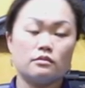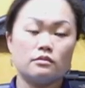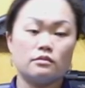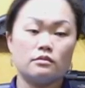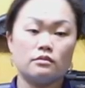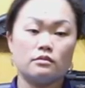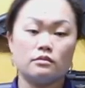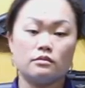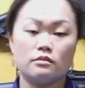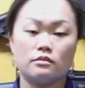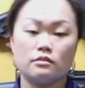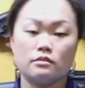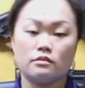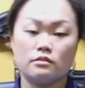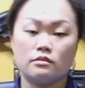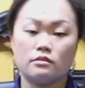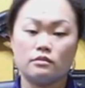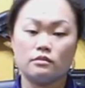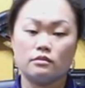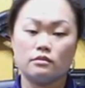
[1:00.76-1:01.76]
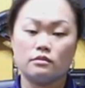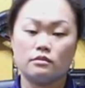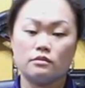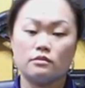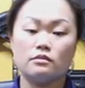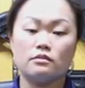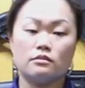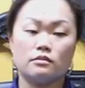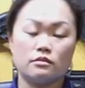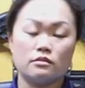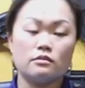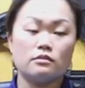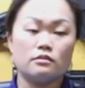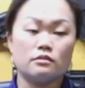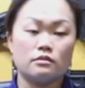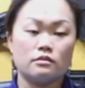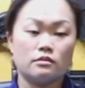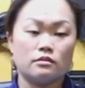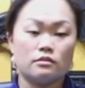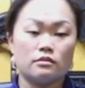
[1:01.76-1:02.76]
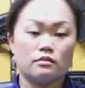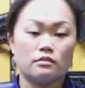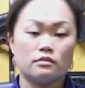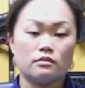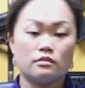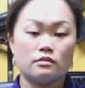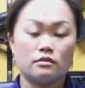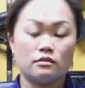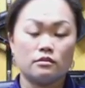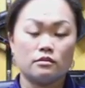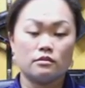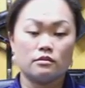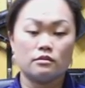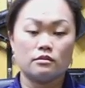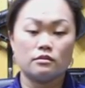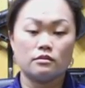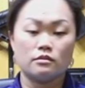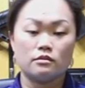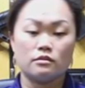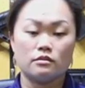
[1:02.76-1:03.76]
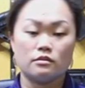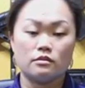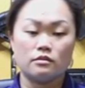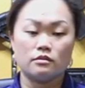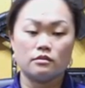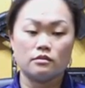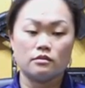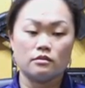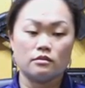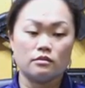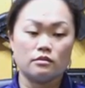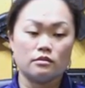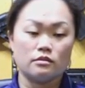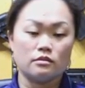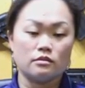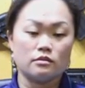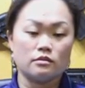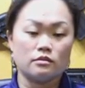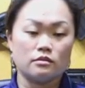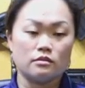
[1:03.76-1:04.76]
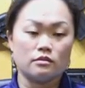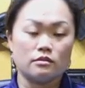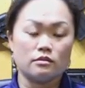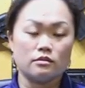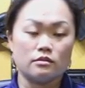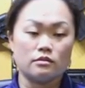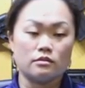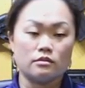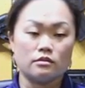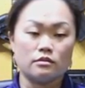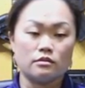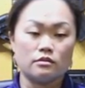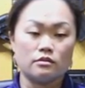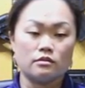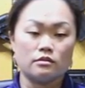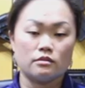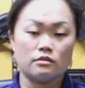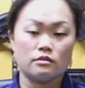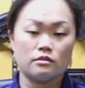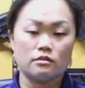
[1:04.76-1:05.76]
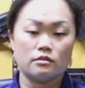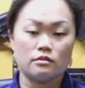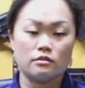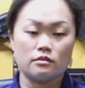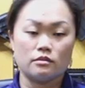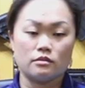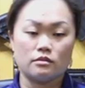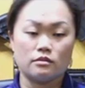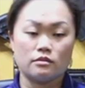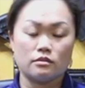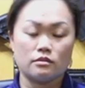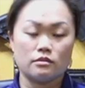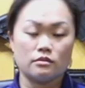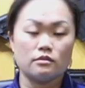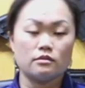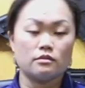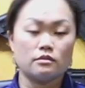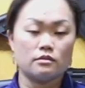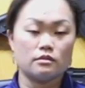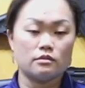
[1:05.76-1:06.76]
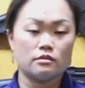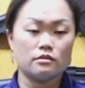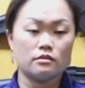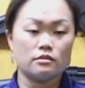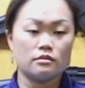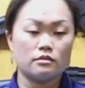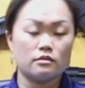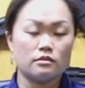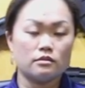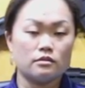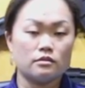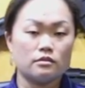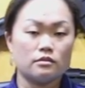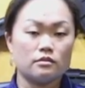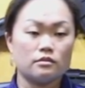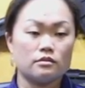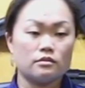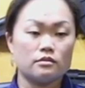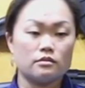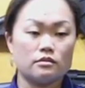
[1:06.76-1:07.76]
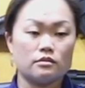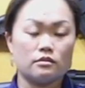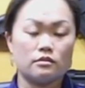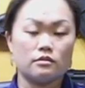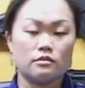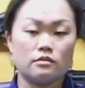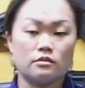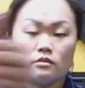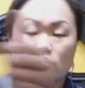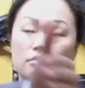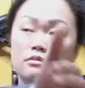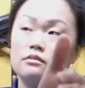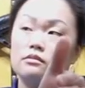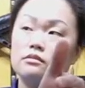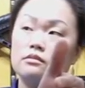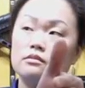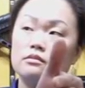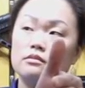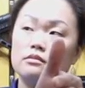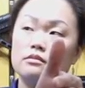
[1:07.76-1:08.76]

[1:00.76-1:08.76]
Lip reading: No words are spoken by the person on screen.